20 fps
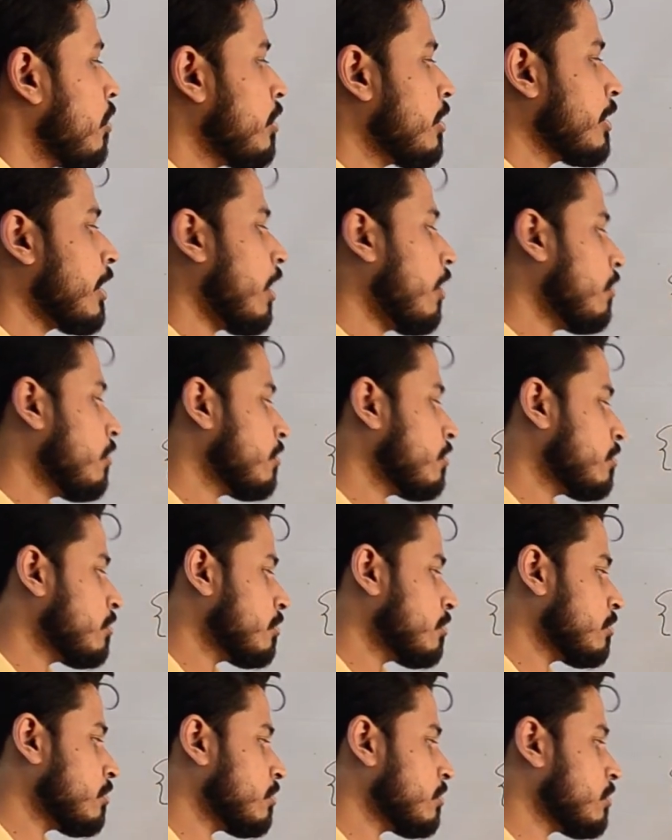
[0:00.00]
Now
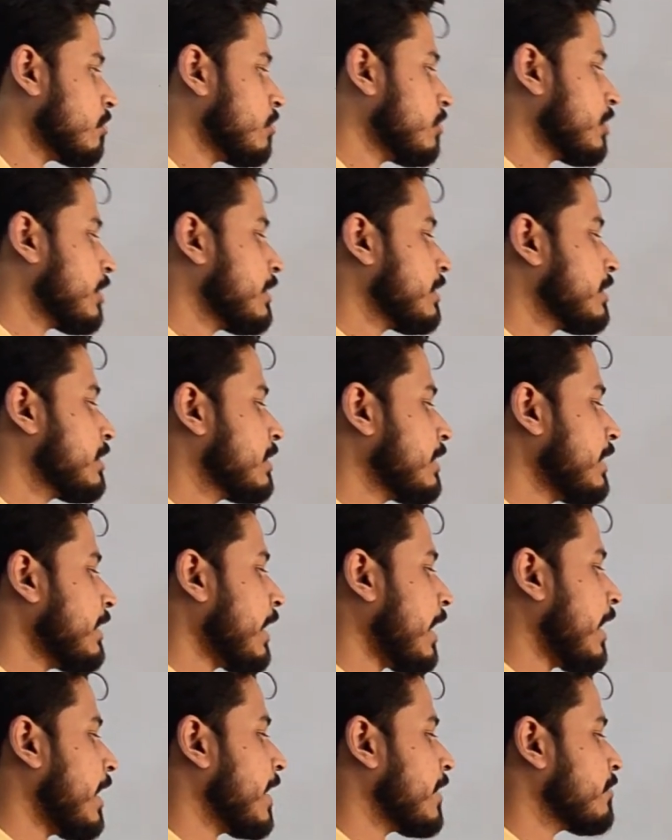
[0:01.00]
you can see
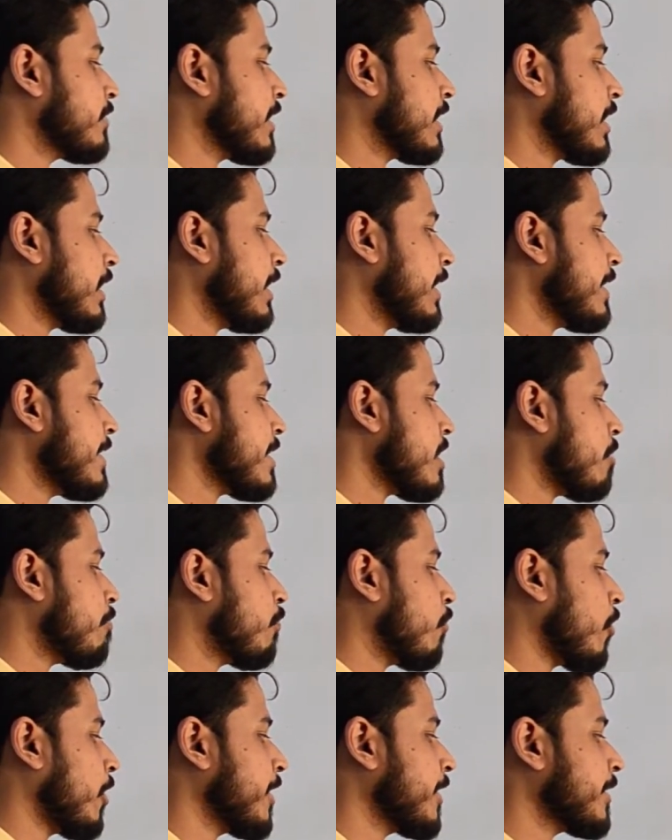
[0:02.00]
I have declared a
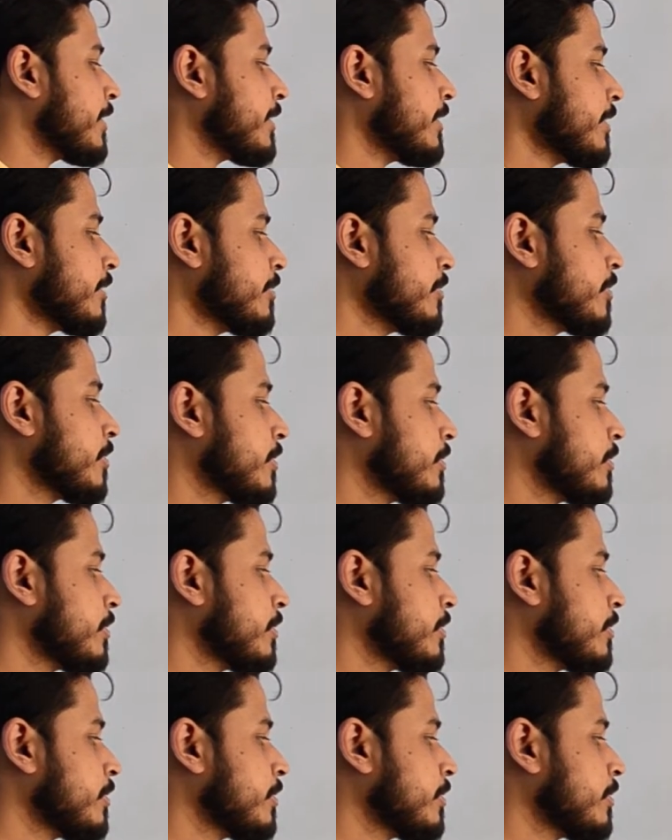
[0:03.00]
pointer.